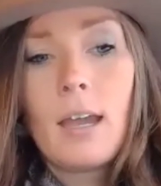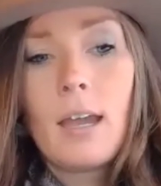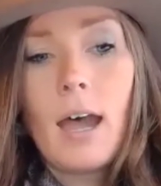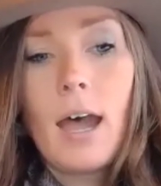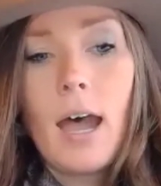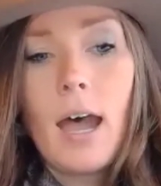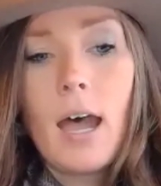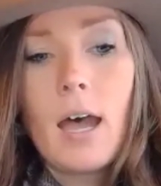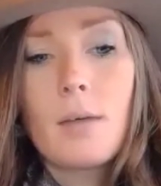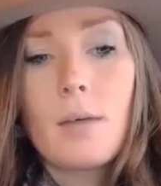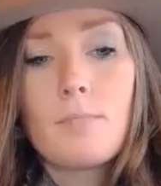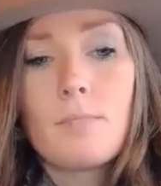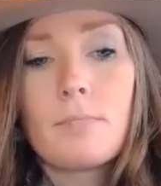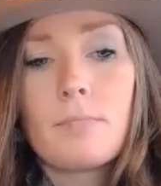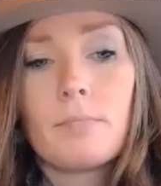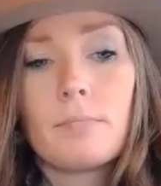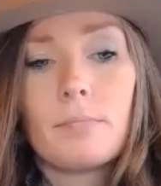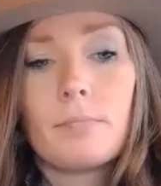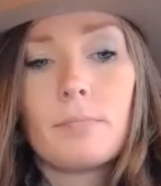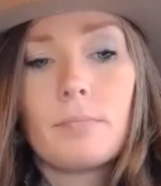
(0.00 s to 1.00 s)
And
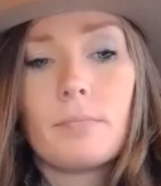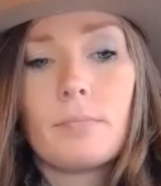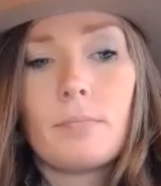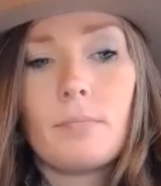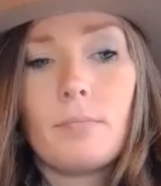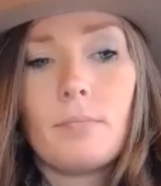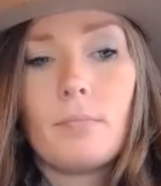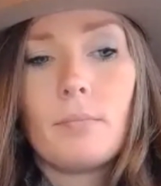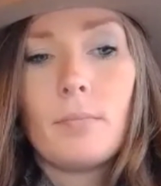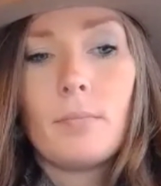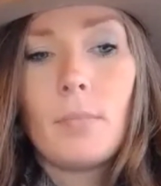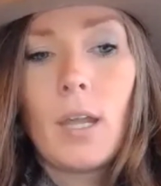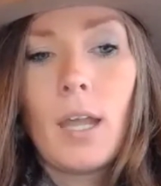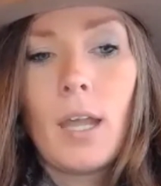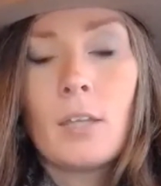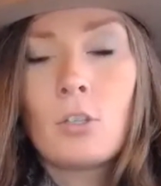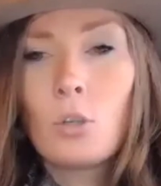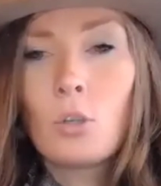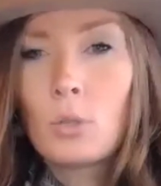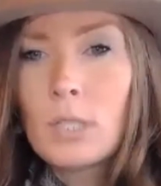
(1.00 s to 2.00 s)

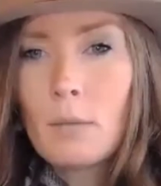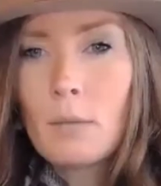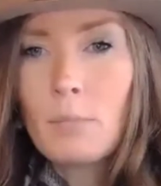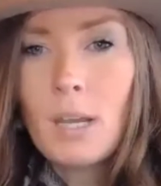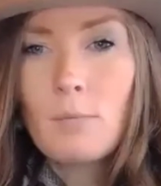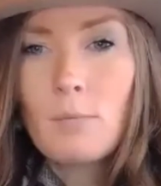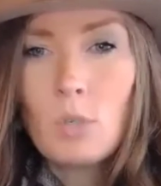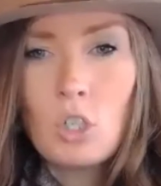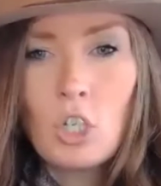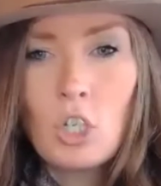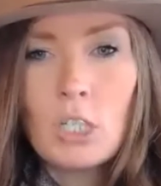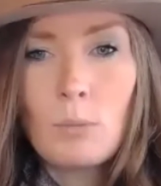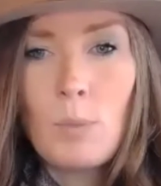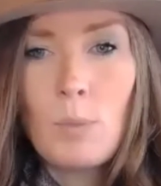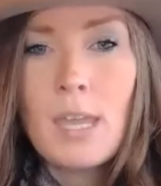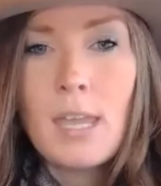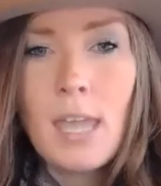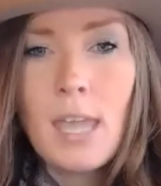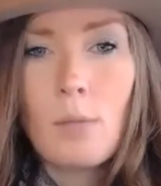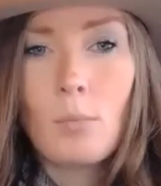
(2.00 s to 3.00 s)
so sometimes just
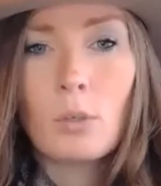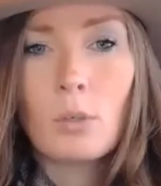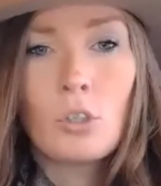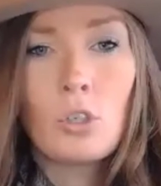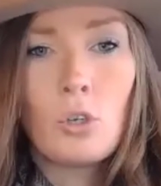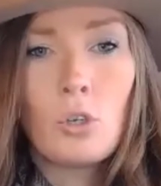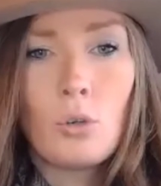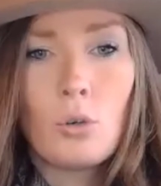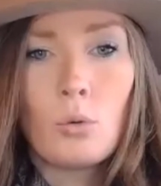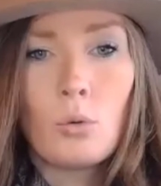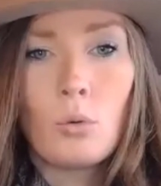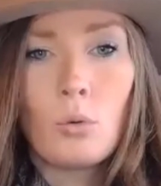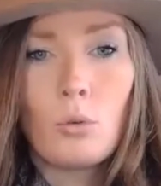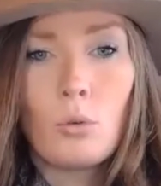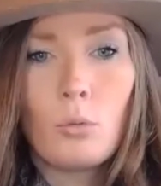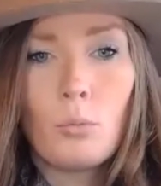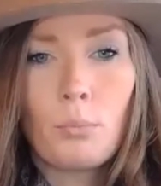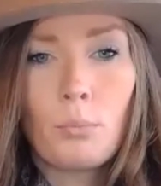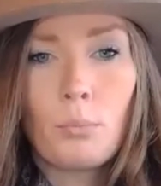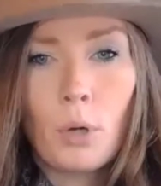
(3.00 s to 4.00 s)
being able to
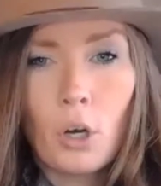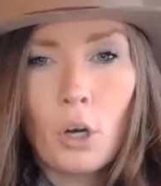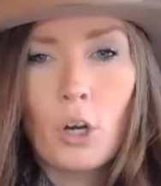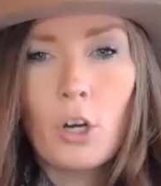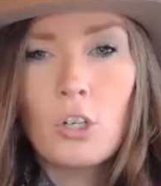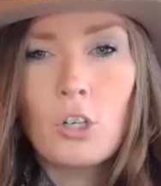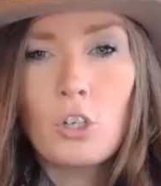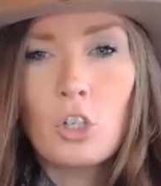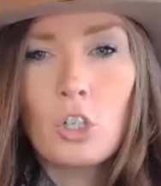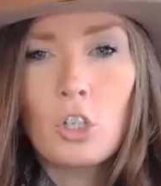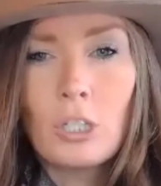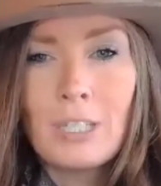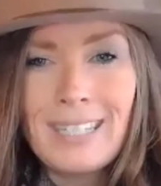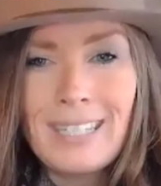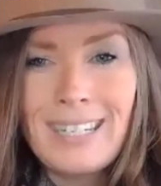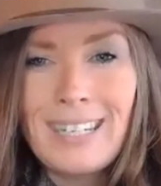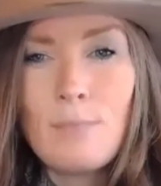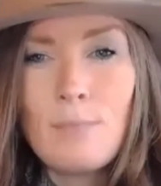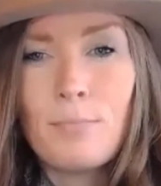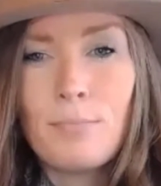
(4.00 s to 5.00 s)
purge
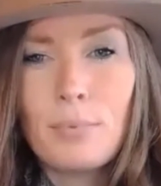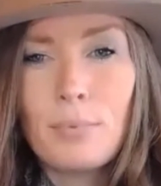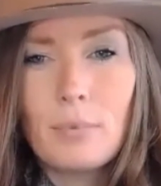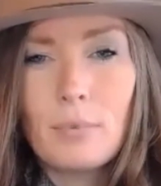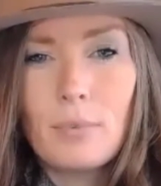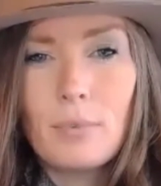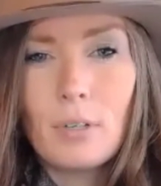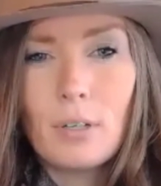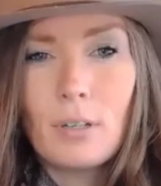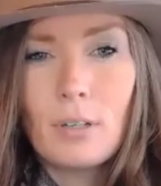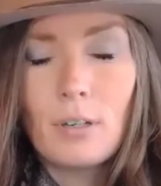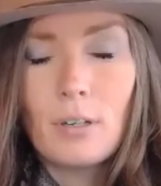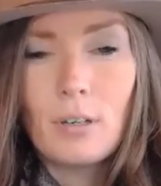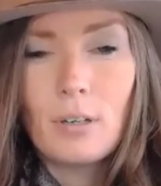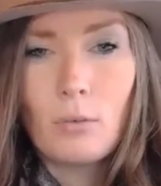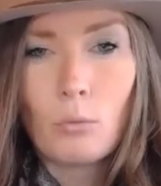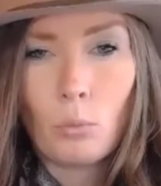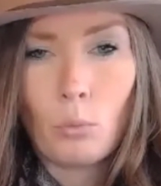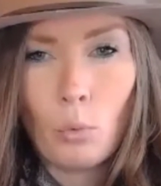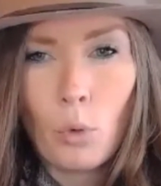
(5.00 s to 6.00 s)
deep
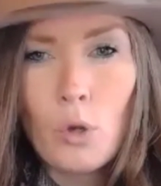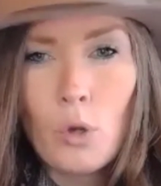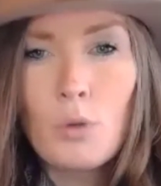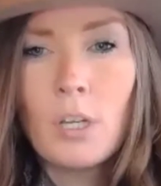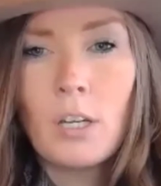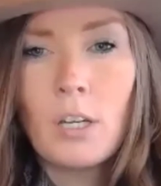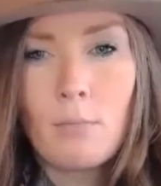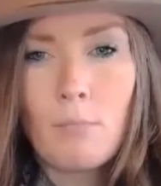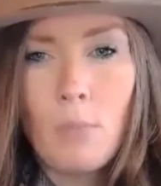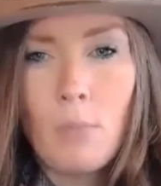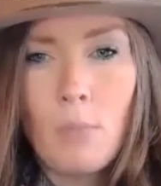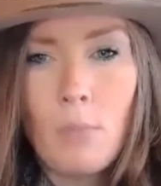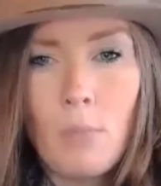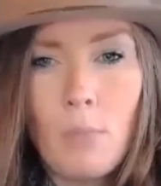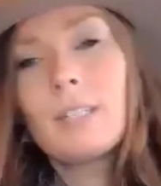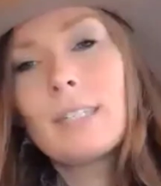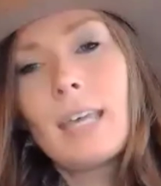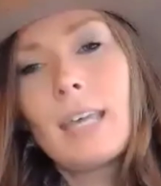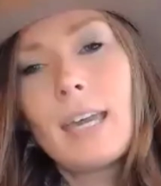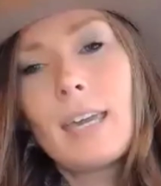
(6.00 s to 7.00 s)
rooted
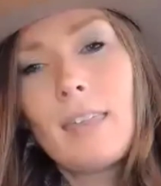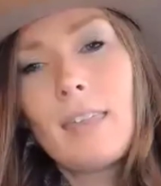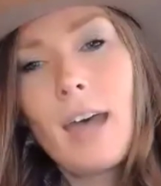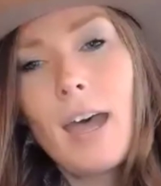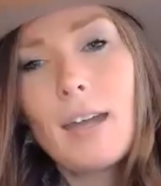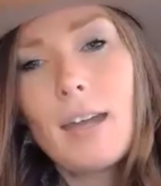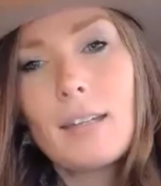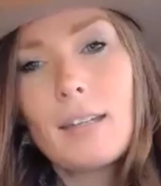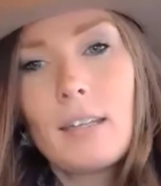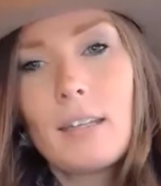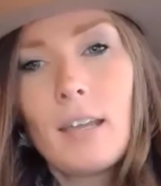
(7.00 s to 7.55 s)
emotions like that